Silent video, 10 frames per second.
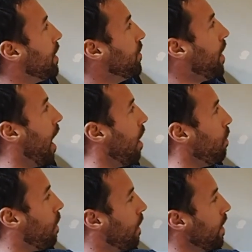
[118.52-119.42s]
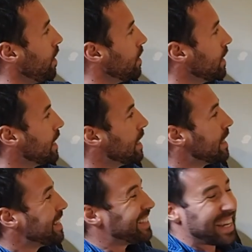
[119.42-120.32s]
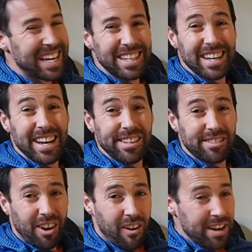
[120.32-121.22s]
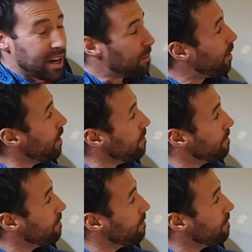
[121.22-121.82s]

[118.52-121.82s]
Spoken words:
Nā wai, tēnei taiapa,